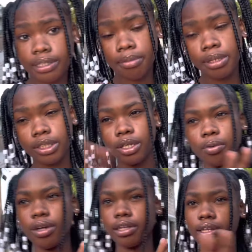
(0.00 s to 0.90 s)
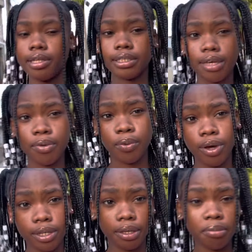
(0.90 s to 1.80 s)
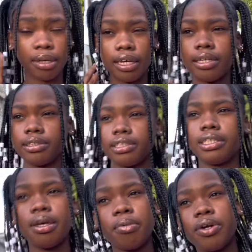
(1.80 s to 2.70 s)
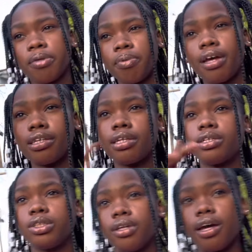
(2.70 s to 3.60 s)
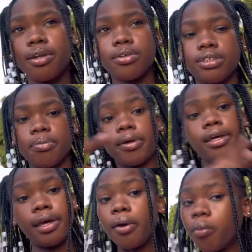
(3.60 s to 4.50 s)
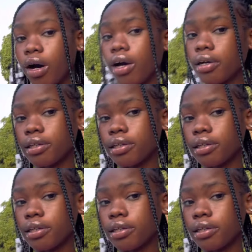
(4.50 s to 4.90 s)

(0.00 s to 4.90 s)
I'm actually walking. It's gonna be walking because time already passed and the sun got long, so I can walk.